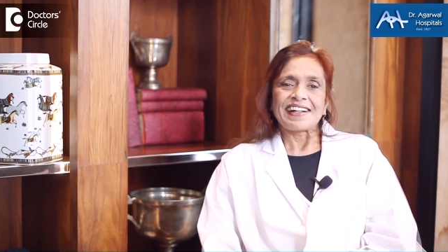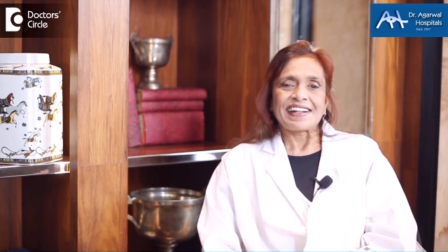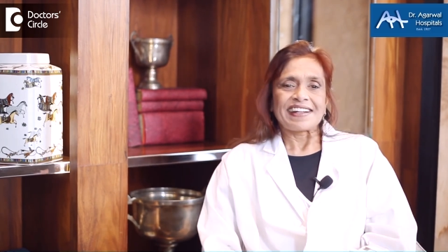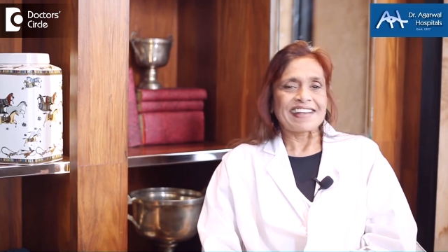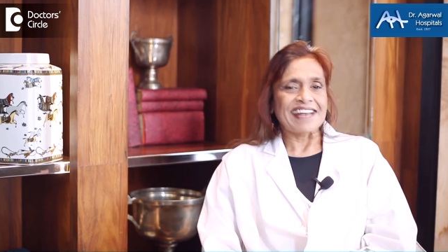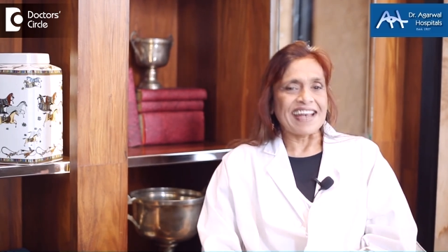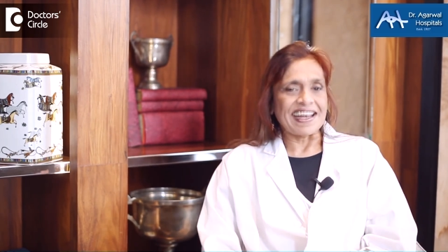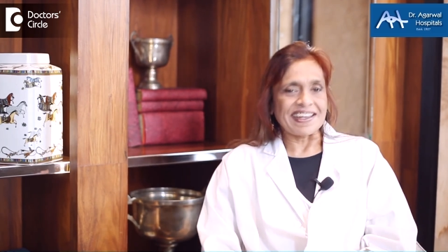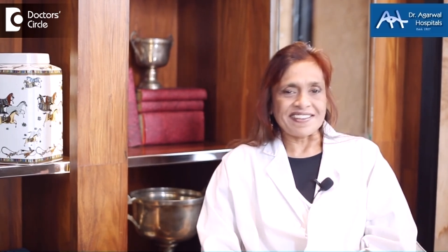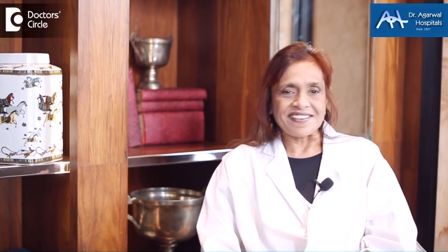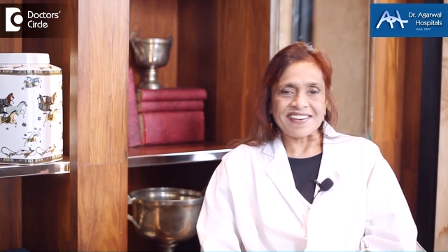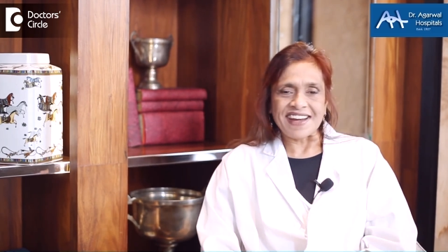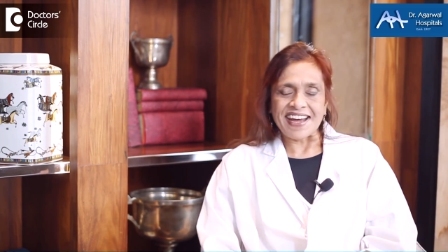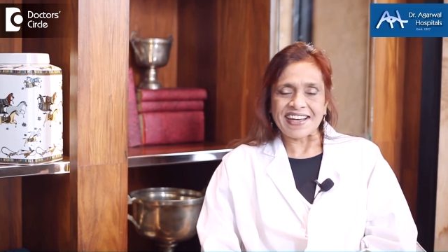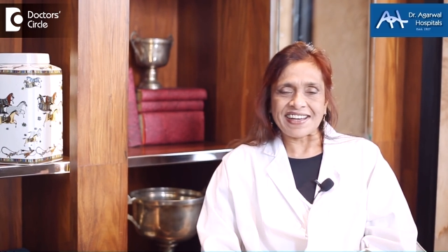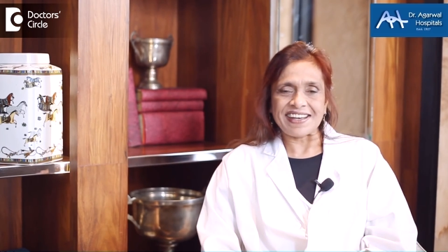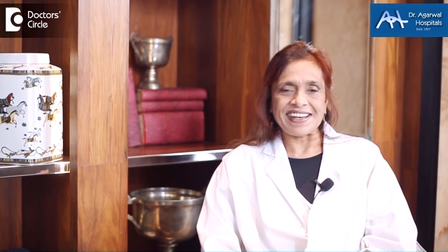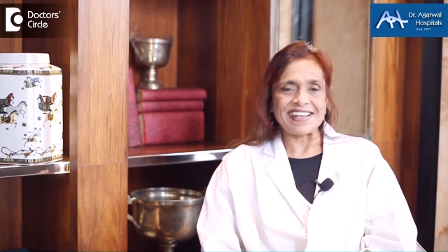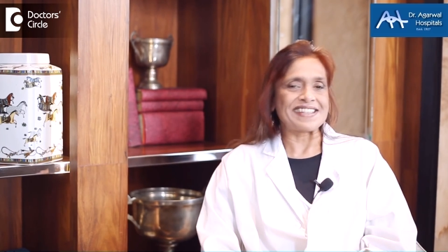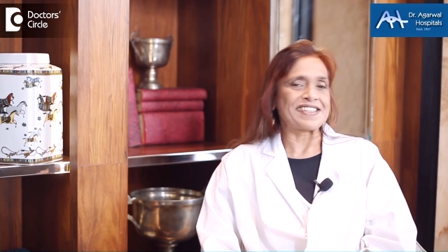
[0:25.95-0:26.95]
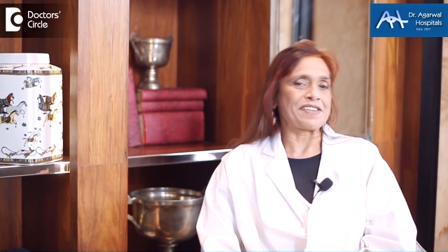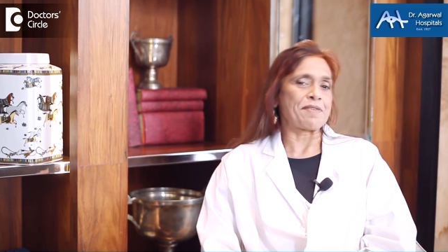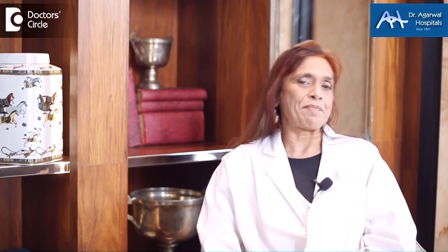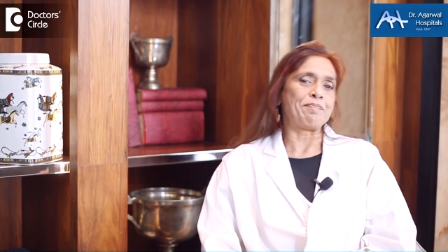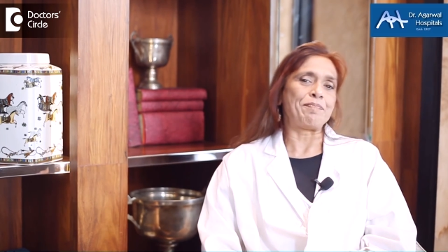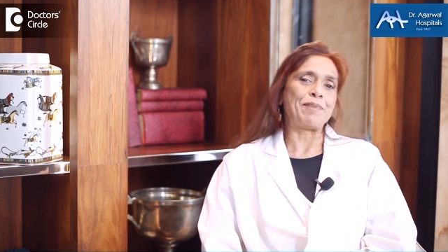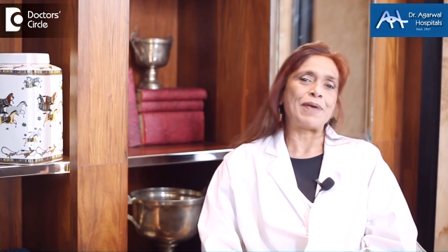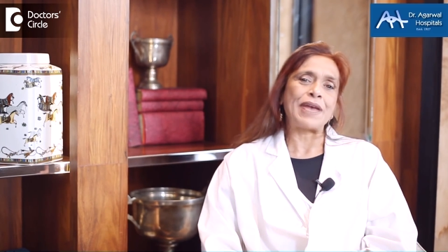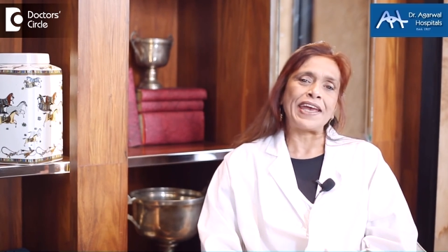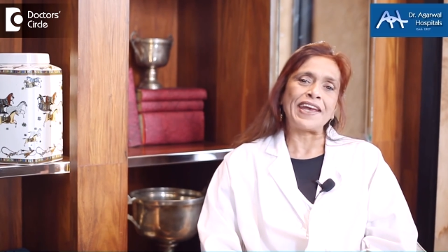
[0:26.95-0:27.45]
Cataract is the
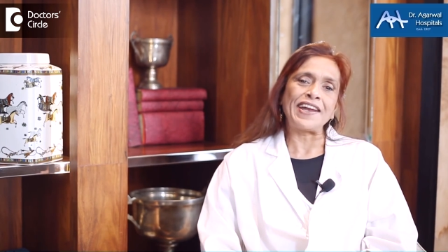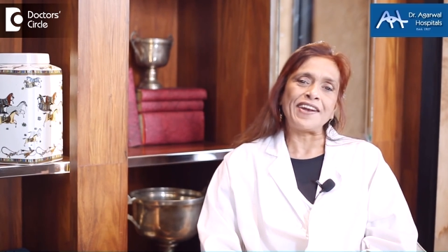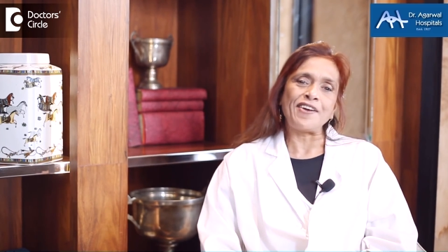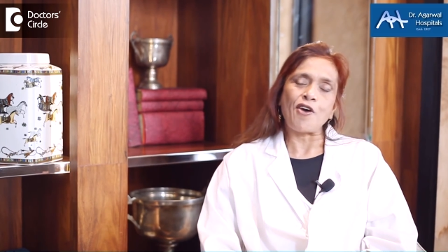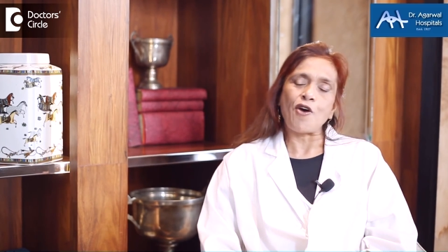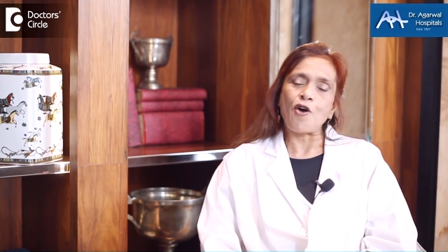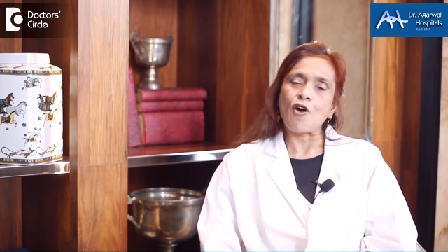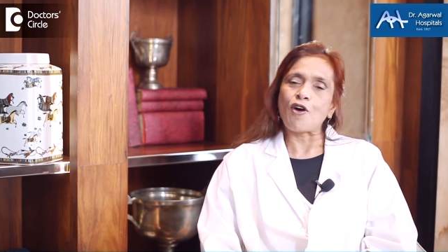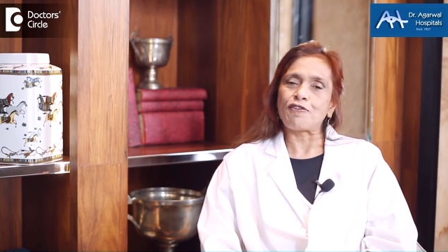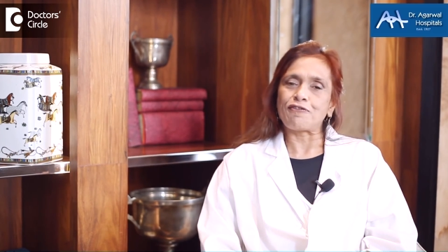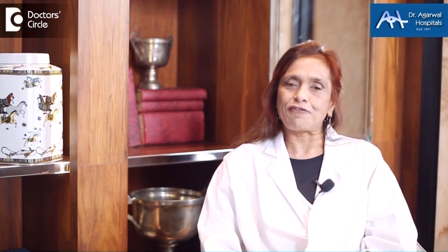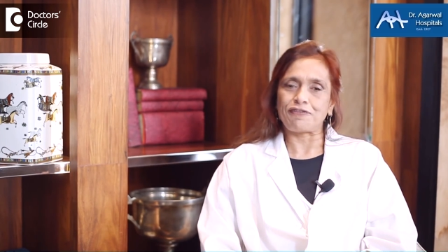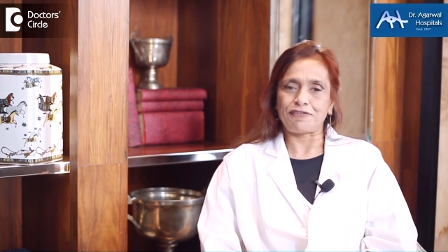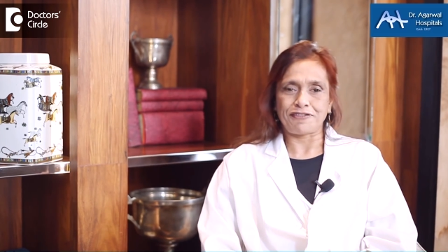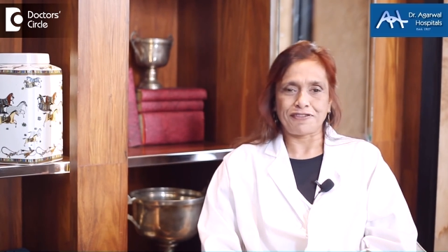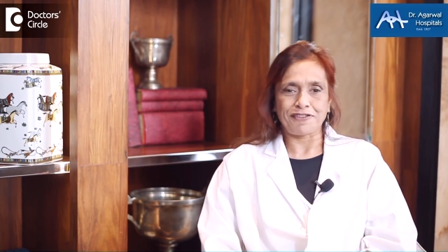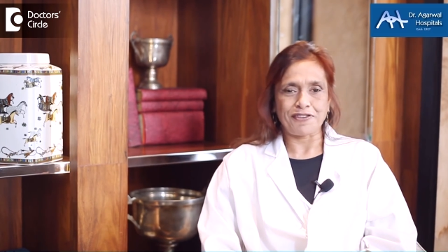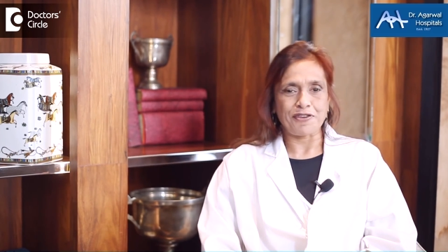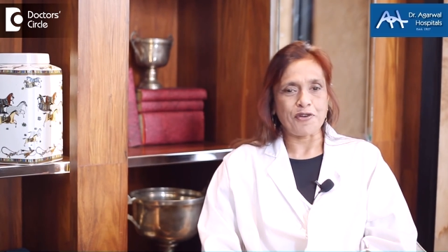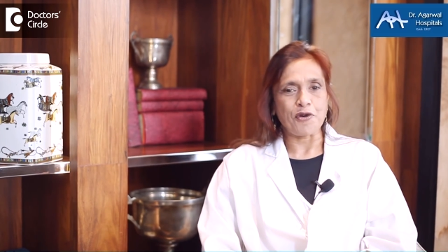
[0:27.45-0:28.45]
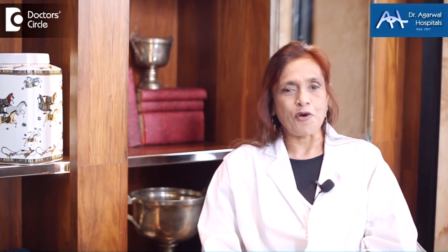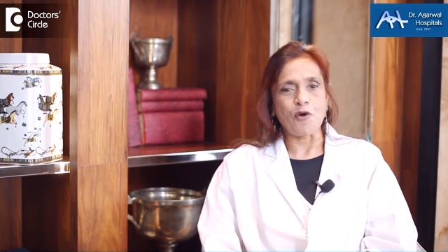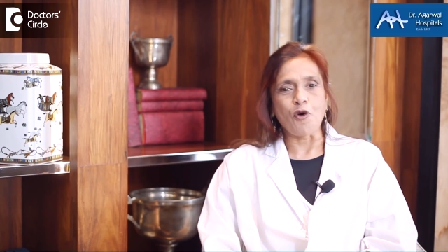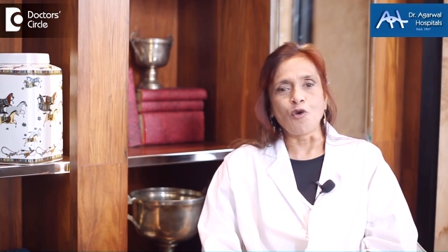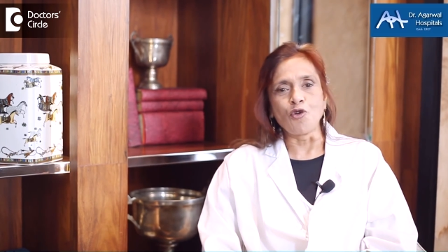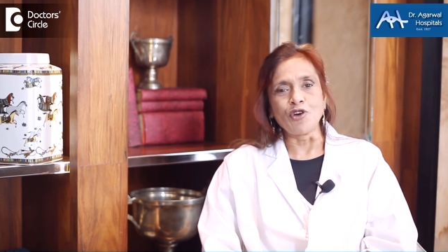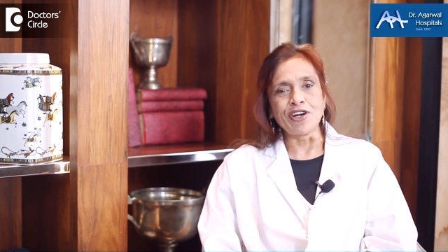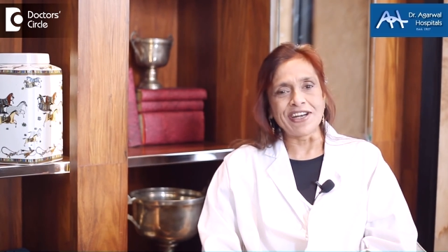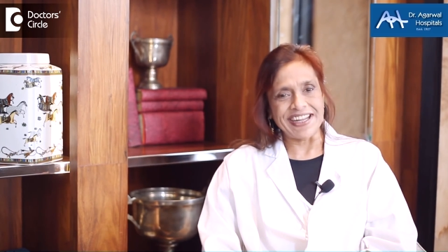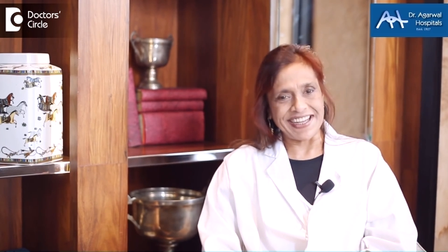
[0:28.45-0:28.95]
bane of
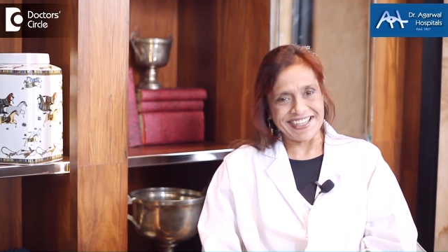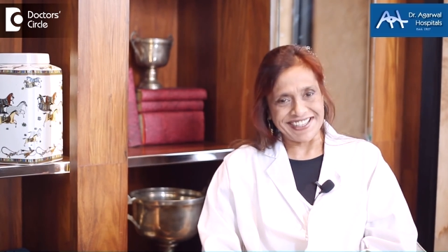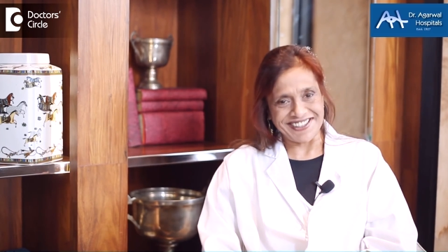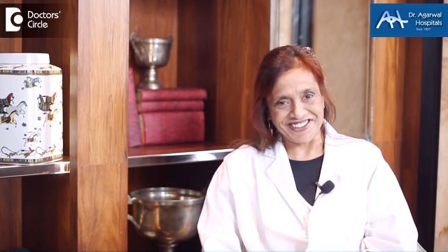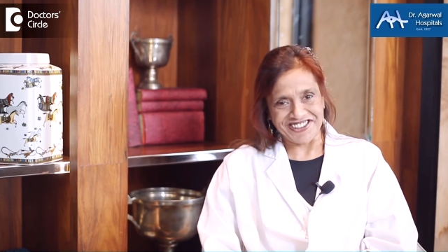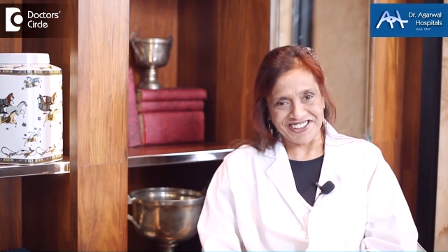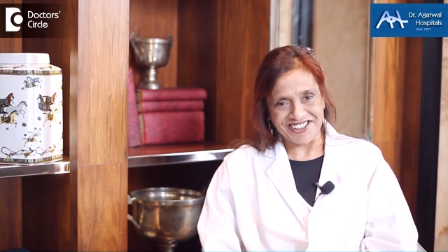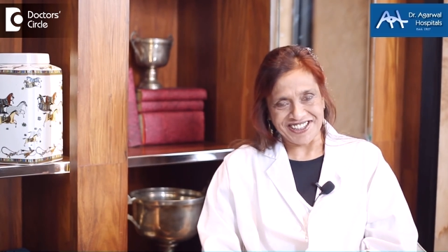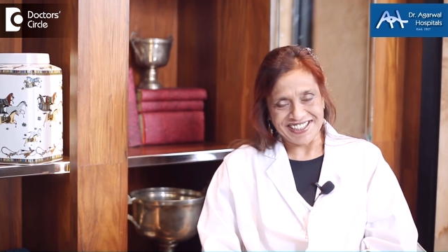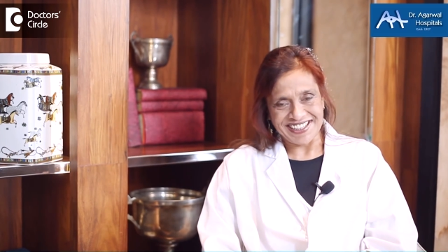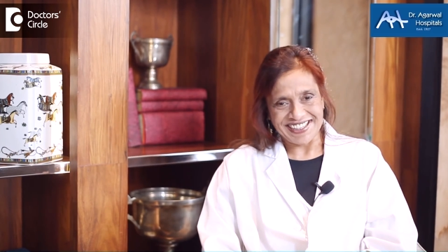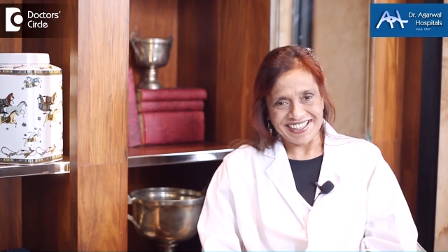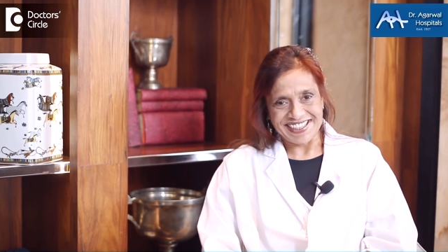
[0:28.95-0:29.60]
old age.